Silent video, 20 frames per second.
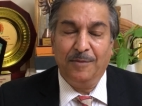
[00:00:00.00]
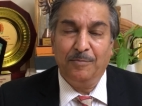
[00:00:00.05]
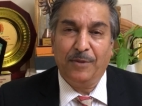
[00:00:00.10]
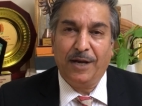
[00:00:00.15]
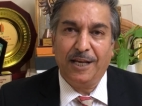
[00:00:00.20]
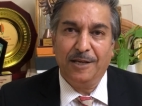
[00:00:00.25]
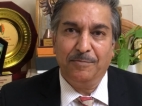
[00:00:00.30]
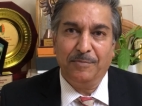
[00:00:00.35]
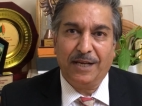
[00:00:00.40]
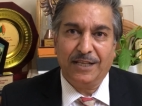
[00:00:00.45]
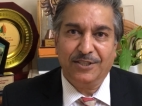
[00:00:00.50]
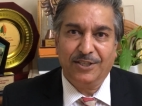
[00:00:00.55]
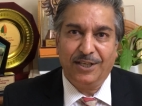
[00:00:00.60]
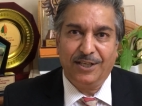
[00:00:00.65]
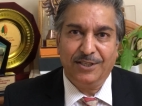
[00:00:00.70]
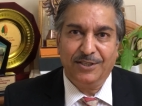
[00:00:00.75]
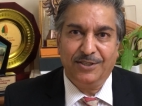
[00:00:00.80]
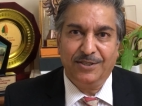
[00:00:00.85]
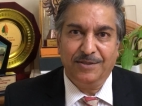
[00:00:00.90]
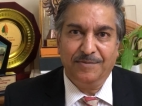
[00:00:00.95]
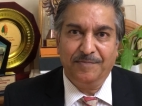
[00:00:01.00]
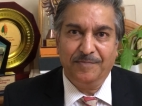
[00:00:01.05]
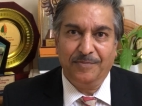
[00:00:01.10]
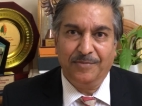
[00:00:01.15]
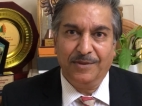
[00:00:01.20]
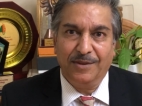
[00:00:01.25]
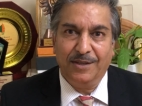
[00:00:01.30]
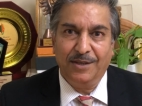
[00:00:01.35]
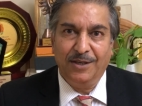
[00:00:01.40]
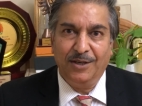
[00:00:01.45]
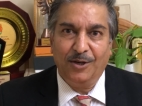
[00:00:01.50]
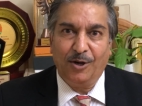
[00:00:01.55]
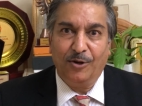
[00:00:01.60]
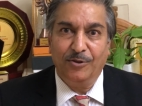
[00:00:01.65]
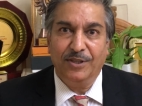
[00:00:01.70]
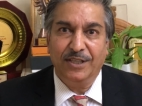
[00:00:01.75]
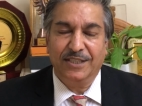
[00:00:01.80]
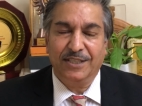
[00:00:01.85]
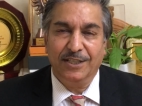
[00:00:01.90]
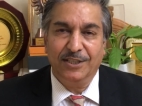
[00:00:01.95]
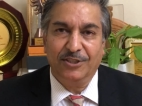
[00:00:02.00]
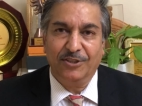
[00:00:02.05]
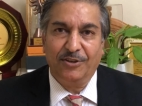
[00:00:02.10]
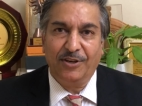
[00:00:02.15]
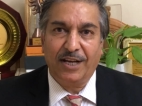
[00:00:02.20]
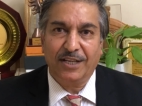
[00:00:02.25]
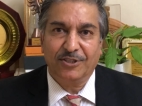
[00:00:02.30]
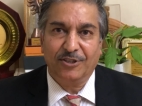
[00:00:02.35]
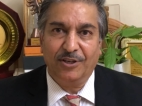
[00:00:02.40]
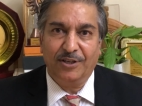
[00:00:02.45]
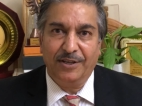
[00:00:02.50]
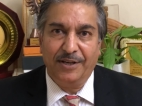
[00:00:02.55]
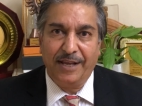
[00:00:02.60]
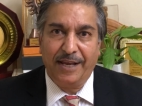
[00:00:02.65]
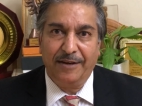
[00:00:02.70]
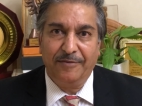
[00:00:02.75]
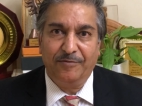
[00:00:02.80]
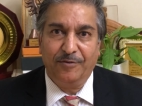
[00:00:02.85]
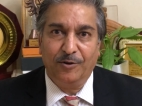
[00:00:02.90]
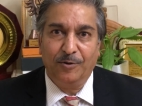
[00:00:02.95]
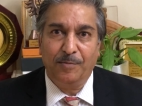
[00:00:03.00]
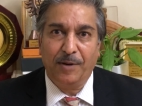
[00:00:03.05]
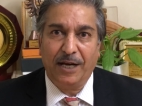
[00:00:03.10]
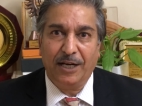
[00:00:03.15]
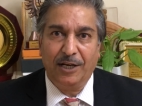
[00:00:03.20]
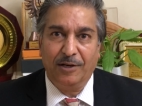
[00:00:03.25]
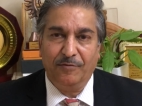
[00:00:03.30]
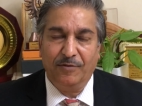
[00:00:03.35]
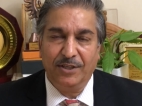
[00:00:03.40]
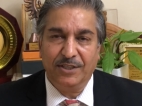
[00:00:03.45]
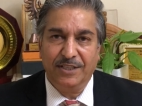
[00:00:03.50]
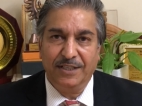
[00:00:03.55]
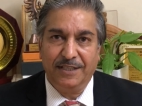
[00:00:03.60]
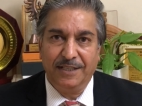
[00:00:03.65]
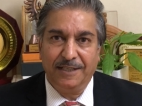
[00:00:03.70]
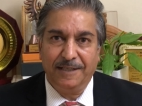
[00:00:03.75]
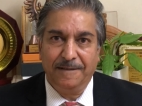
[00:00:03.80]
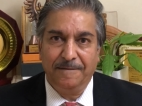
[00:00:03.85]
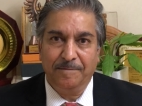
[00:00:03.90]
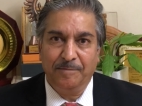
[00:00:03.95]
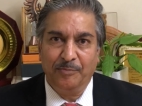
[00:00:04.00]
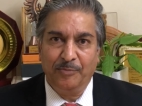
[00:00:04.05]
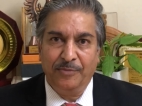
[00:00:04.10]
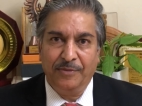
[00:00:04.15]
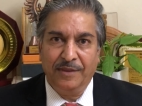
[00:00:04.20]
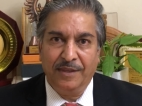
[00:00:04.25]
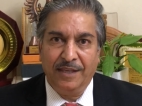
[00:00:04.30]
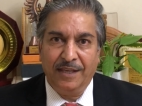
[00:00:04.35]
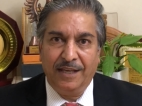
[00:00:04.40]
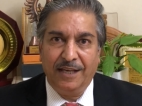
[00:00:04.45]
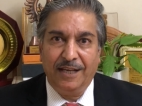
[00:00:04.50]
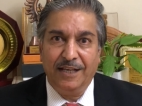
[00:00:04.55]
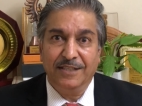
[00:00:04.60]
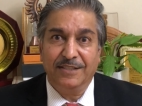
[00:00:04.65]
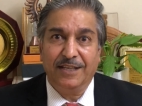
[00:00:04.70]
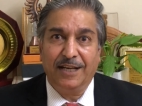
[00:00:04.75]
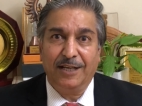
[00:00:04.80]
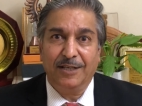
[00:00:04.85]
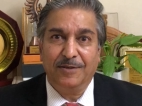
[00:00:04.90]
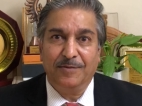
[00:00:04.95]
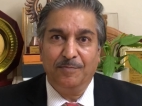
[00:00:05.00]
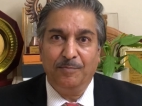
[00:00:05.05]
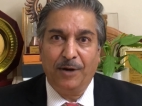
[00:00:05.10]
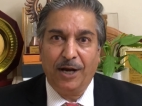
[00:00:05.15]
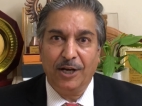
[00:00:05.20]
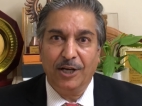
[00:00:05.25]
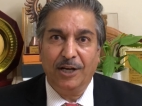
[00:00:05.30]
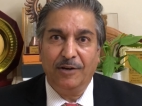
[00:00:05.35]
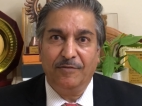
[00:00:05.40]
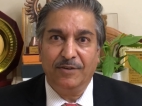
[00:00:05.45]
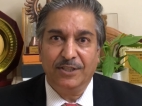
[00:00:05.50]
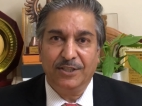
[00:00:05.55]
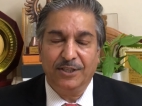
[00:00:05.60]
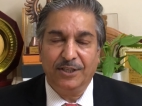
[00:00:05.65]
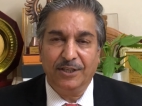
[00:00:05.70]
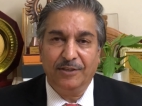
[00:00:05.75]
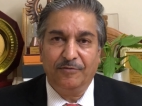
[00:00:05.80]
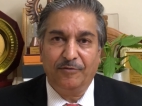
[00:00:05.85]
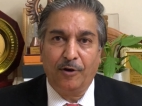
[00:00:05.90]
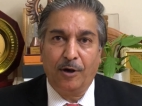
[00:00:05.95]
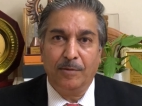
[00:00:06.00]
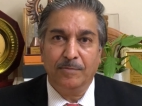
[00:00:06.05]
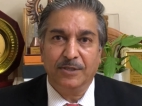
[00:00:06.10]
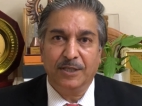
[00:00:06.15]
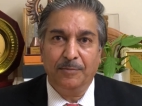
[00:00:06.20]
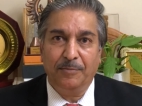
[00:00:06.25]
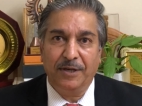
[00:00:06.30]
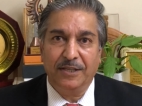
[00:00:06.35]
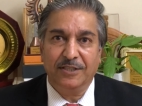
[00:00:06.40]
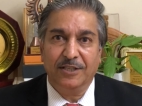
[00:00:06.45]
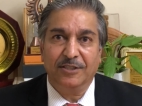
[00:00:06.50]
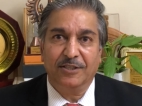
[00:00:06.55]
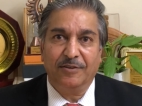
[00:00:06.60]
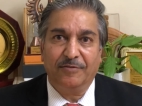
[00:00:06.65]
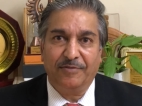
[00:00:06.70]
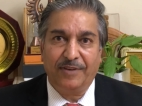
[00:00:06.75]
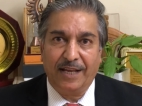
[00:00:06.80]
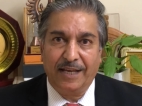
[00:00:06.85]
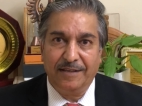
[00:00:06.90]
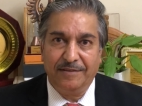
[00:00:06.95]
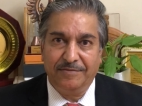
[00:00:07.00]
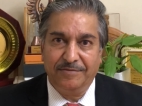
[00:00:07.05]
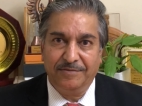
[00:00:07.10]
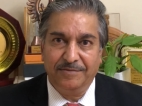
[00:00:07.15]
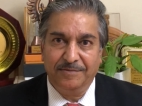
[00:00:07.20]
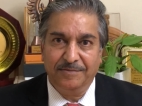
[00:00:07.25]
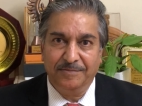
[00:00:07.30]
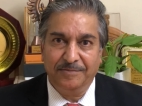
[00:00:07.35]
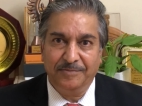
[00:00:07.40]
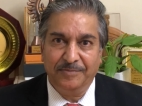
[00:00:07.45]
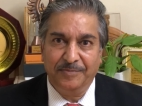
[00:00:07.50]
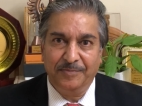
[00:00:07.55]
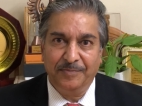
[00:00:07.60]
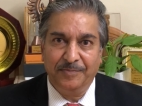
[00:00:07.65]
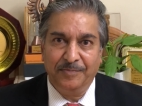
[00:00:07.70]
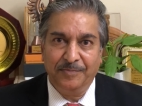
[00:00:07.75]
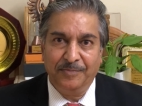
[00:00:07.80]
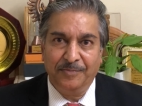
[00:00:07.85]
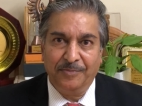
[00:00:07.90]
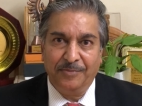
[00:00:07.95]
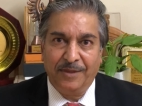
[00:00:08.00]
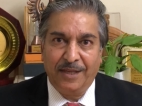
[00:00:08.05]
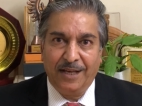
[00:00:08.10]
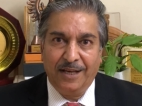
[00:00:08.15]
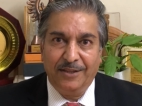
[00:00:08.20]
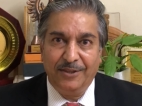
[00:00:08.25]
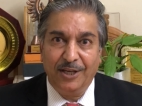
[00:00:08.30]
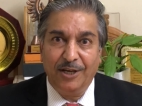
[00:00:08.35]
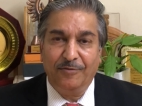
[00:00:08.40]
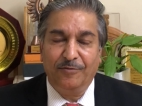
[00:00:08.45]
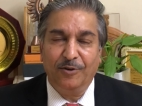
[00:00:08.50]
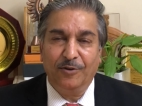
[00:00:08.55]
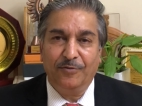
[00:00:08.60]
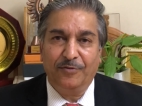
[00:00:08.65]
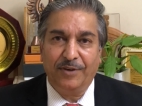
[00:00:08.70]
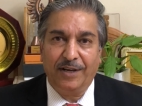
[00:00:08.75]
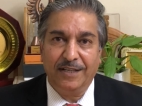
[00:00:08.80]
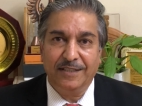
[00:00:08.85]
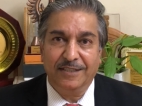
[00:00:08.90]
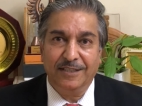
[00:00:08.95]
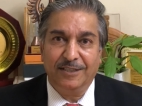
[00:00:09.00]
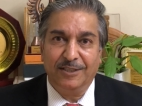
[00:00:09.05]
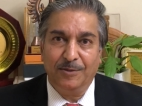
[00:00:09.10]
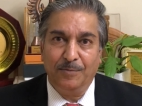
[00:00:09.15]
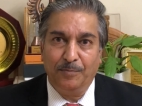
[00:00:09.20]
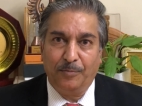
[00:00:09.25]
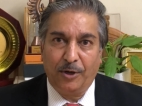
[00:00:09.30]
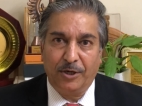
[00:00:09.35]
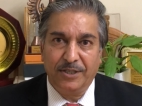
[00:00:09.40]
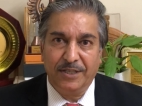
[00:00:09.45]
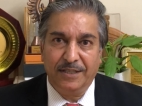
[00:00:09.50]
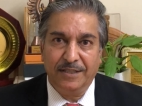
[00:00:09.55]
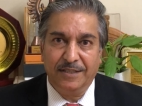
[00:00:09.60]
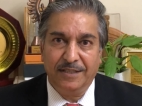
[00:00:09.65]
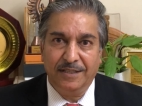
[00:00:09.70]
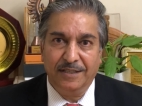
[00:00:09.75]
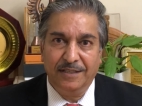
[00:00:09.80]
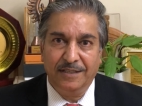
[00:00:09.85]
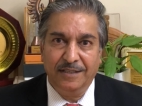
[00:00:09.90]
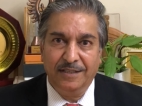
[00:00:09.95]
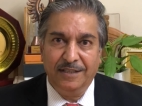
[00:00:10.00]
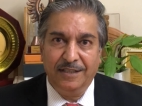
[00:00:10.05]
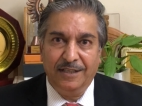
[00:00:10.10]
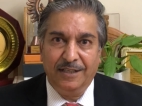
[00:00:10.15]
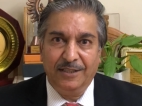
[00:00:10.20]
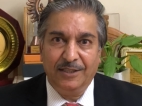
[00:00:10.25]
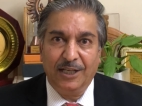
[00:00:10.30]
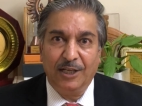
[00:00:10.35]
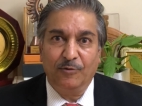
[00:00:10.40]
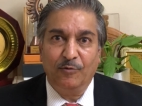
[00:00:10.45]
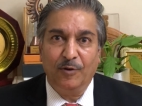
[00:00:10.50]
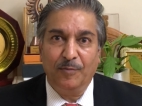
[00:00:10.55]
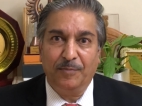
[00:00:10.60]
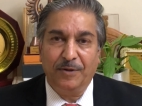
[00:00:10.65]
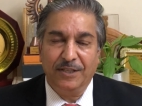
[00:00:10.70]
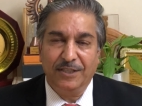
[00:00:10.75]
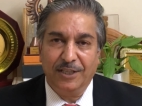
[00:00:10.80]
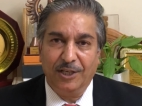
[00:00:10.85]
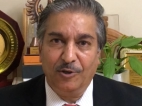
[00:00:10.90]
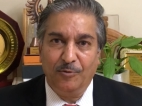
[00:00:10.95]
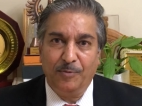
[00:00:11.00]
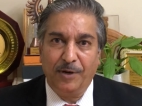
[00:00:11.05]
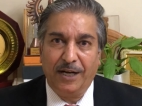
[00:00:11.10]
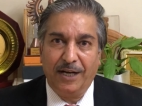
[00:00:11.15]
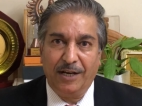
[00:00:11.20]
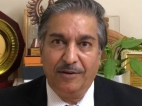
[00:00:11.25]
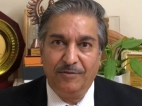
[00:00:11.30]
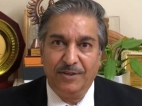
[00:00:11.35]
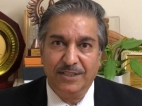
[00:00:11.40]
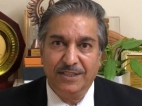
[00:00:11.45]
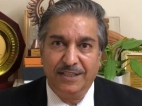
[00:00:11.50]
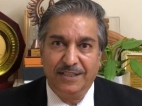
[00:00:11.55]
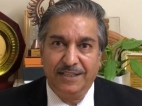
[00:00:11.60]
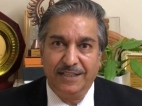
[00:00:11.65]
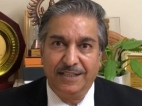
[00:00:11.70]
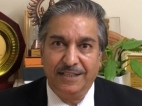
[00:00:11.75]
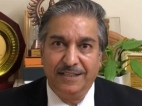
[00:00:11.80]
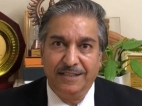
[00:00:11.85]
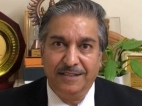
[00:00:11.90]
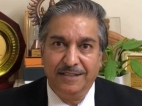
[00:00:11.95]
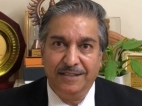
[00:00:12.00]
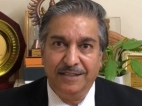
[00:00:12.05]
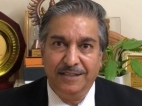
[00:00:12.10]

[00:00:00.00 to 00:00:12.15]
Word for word: my message on this International Day for Biodiversity is that biodiversity forms the basis of life. Therefore, friends, it's important that we preserve biodiversity